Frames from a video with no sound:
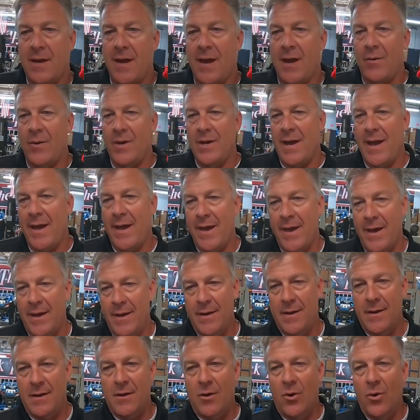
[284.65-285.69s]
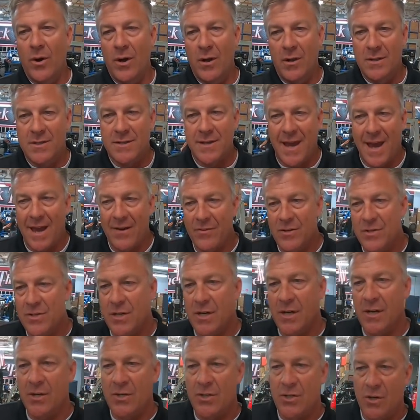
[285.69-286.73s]
Kawi had an oil
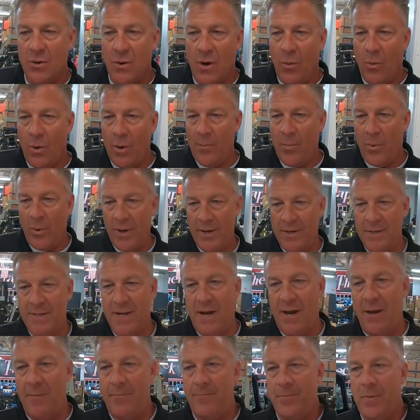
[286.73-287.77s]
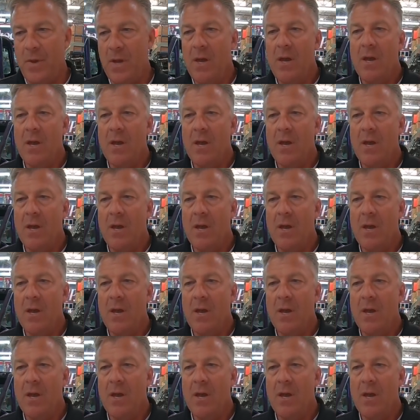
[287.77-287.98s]
scavenging issue at one point in time.